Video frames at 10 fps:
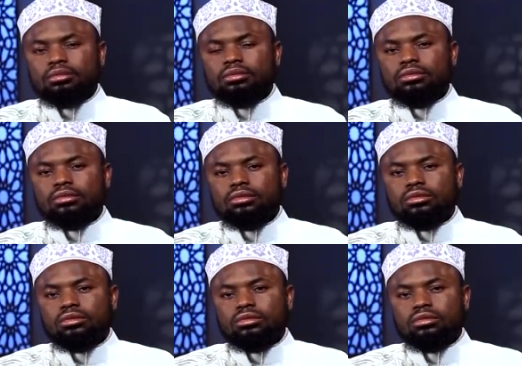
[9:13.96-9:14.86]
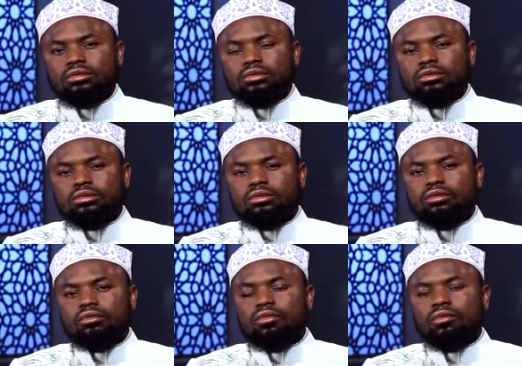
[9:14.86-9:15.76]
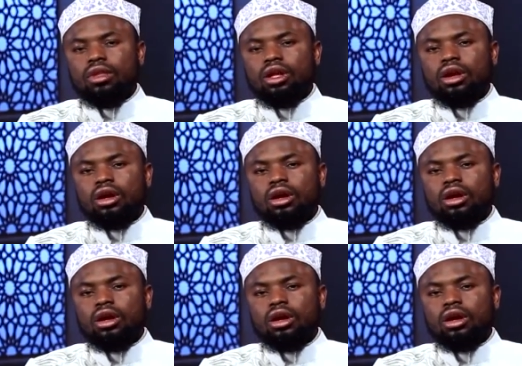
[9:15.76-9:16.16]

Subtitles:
(silence)